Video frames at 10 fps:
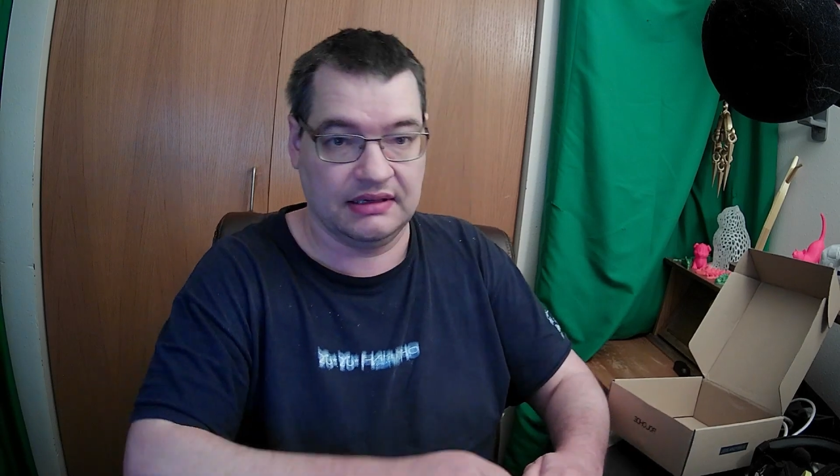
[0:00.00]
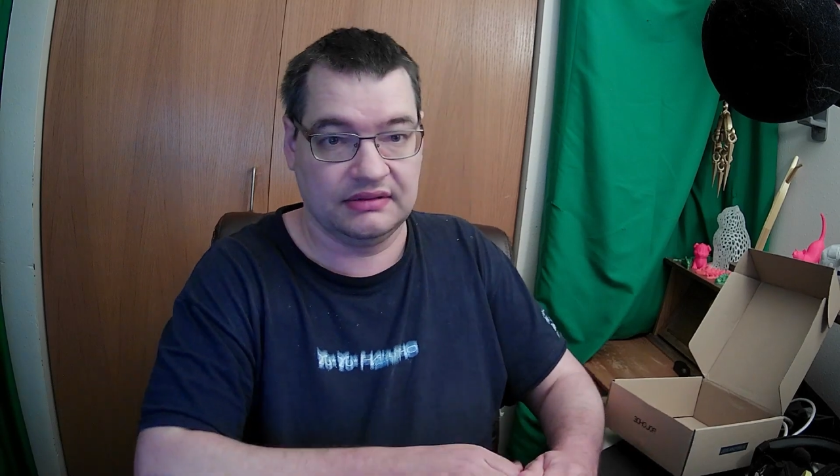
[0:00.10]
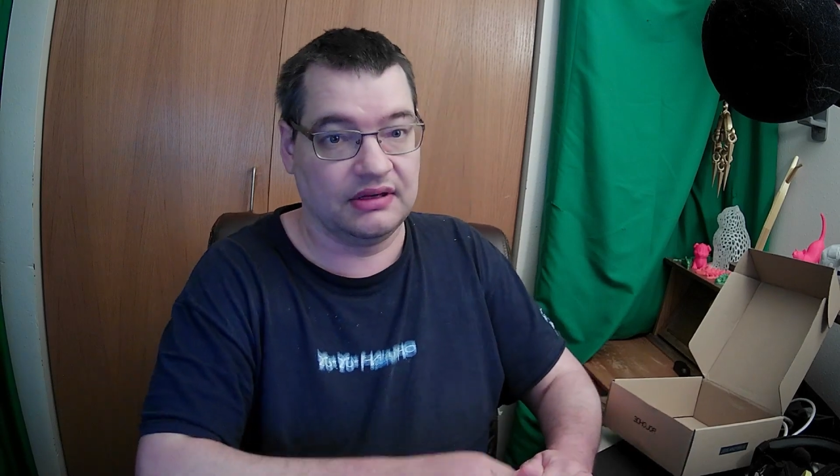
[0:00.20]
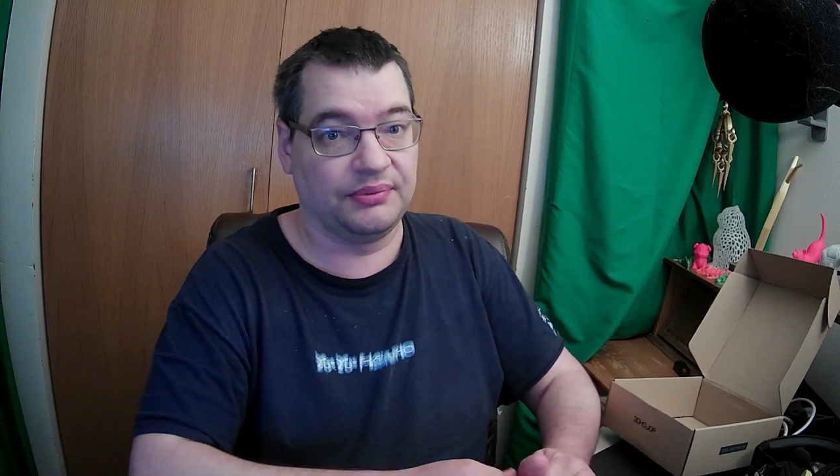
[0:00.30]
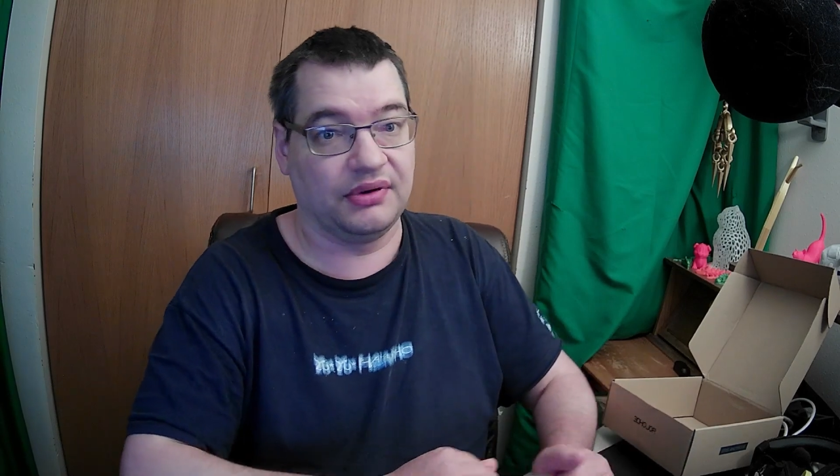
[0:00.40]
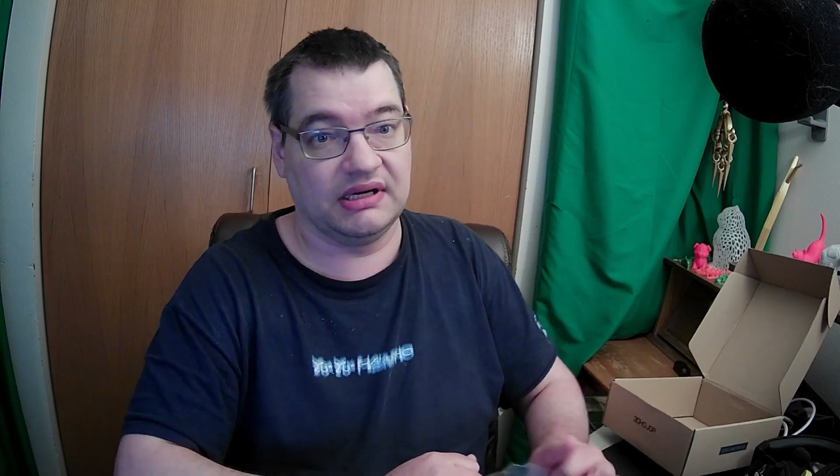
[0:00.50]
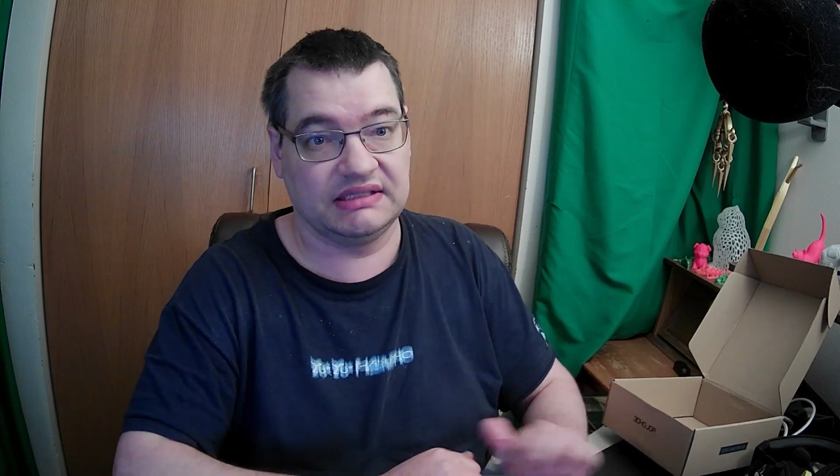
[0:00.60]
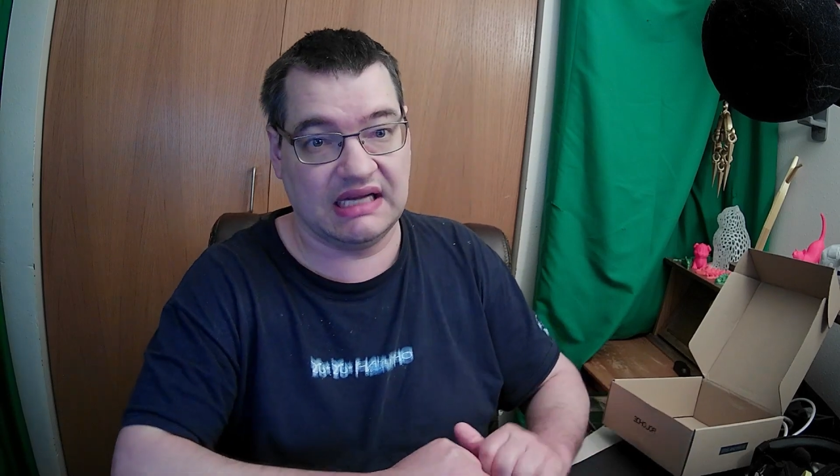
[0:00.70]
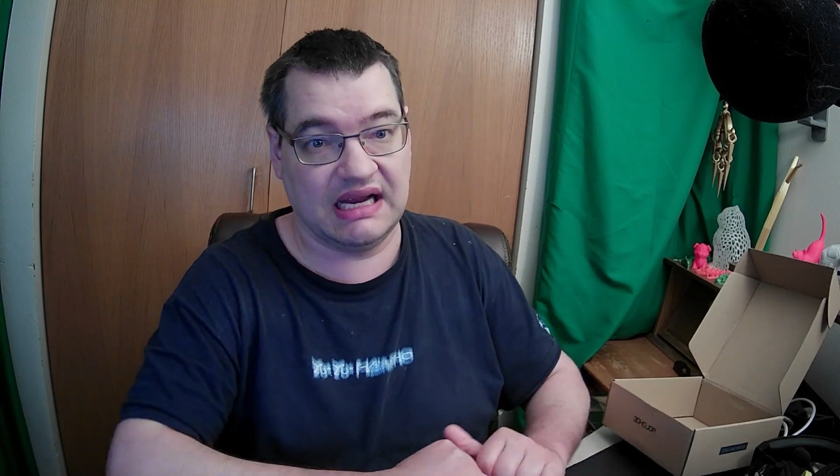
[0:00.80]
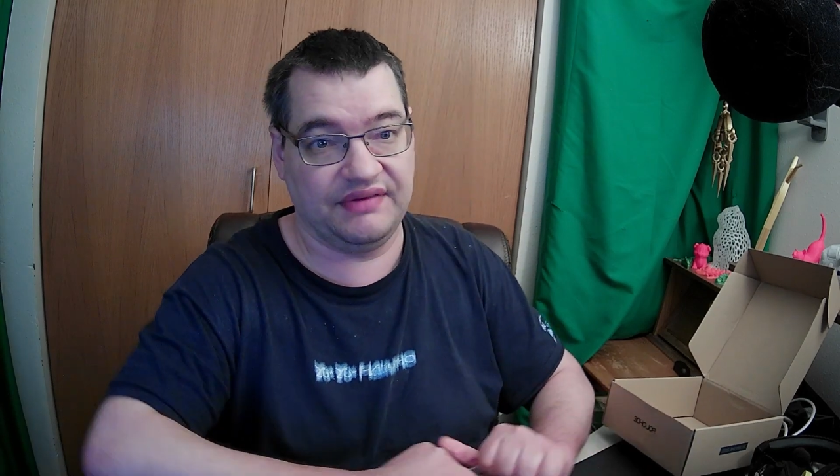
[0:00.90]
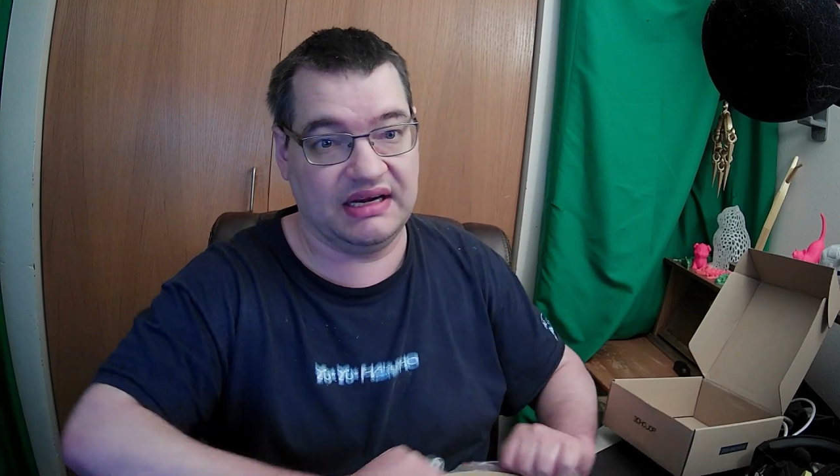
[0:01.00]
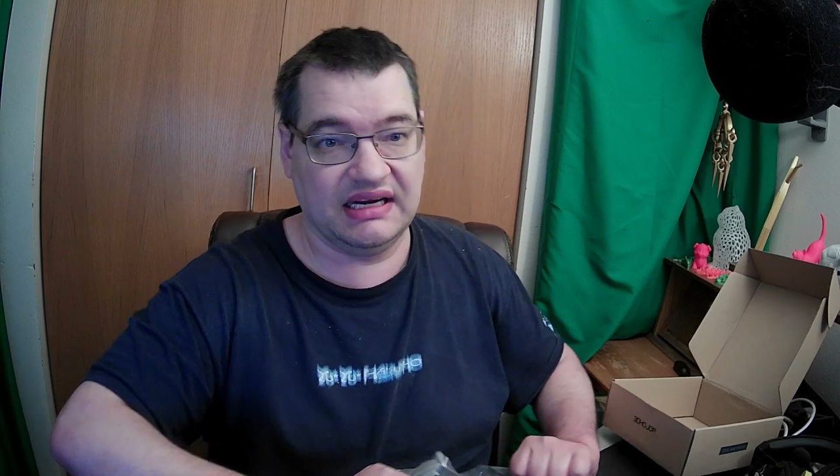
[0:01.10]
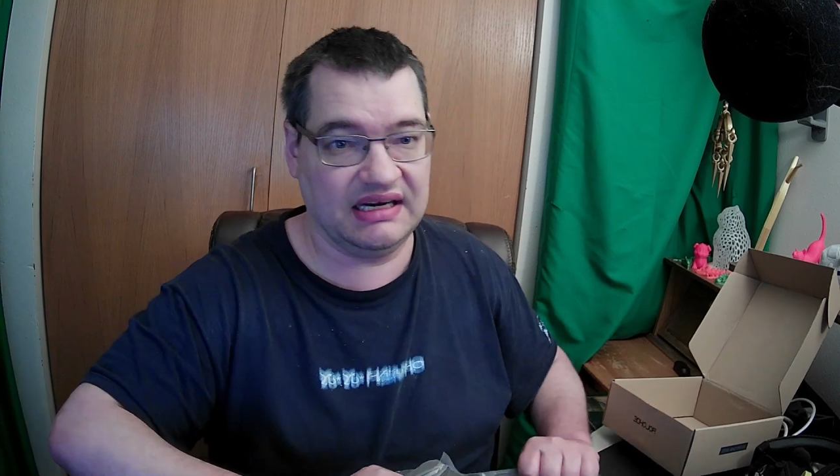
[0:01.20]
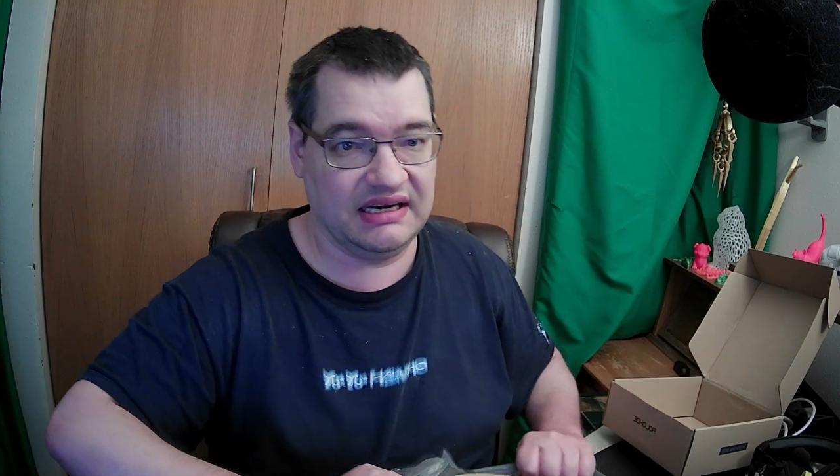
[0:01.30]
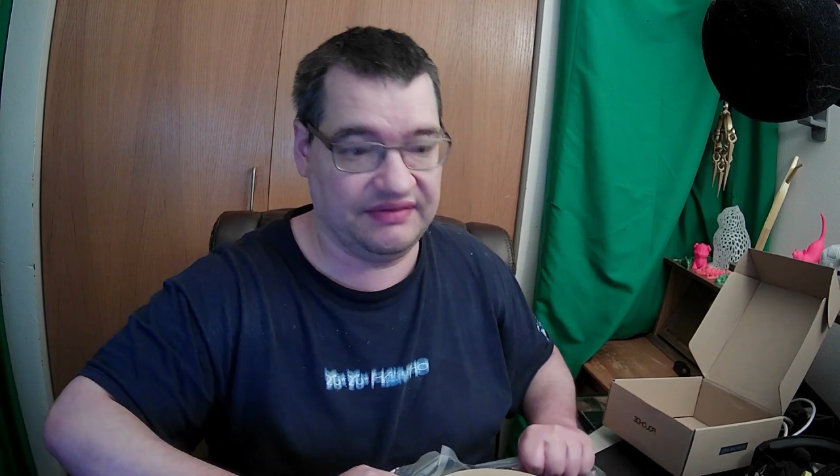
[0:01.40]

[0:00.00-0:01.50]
No point of saving it,